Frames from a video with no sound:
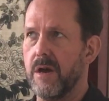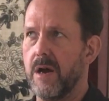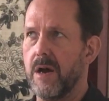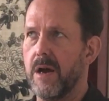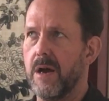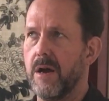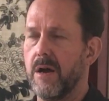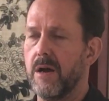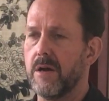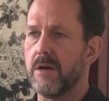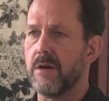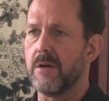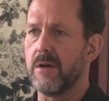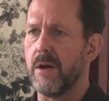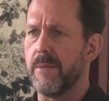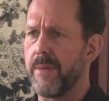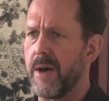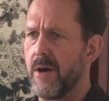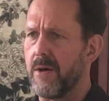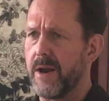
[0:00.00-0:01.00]

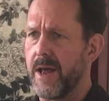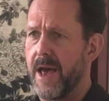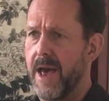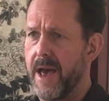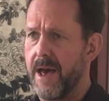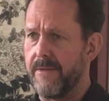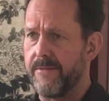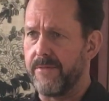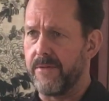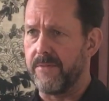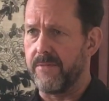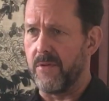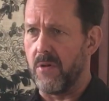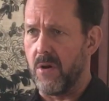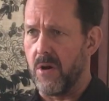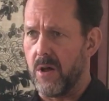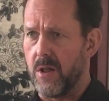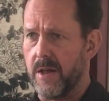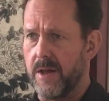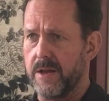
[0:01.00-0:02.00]
About half of
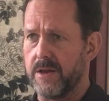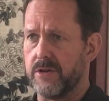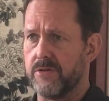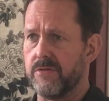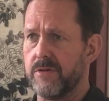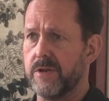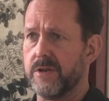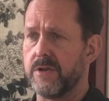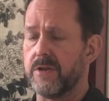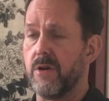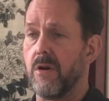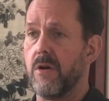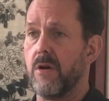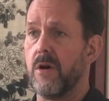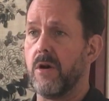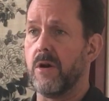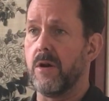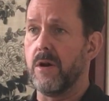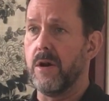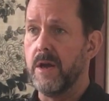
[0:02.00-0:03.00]
all entries
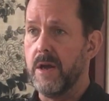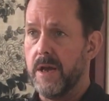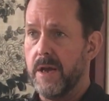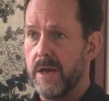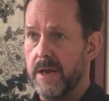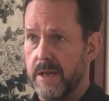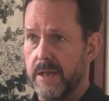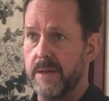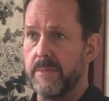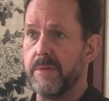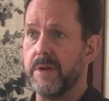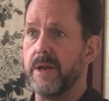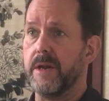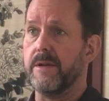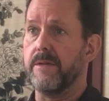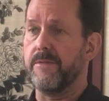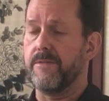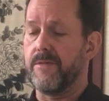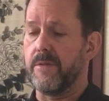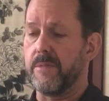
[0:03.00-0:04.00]
are
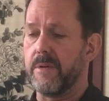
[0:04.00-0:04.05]
eliminated from